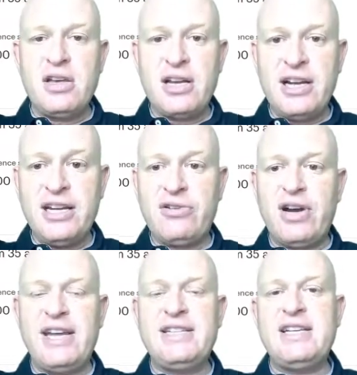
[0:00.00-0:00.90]
Click
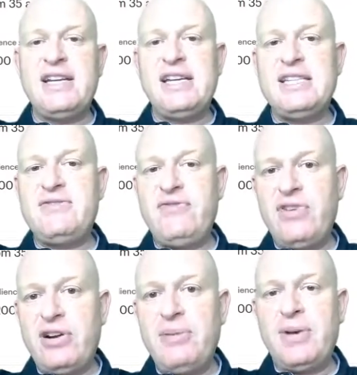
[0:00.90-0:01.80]
rate is
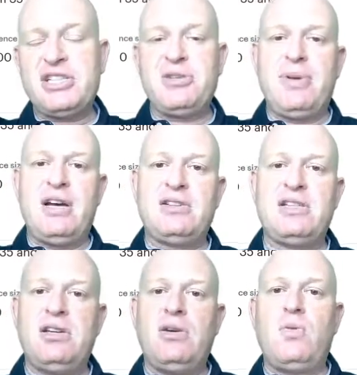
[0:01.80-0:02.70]
very much about,
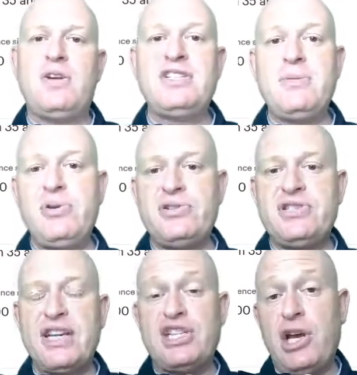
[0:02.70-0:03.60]
once the
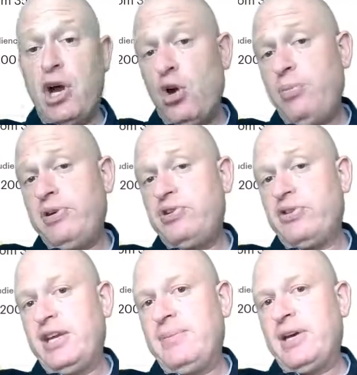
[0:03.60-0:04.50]
person's actually opened your
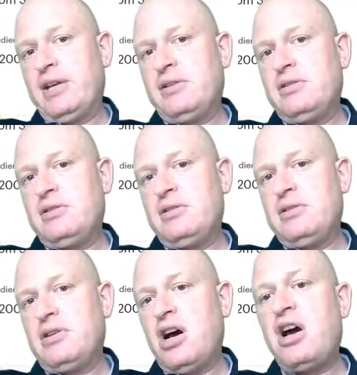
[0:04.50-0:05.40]
email,
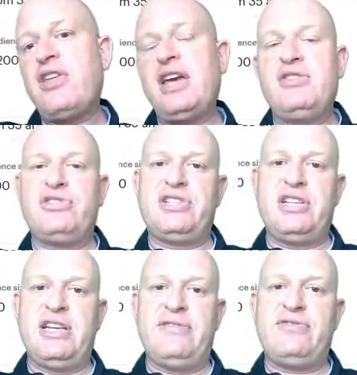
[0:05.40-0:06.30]
are they interested
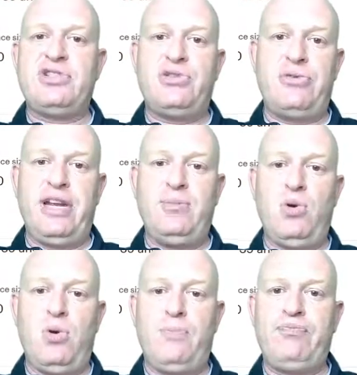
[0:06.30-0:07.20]
enough to read more?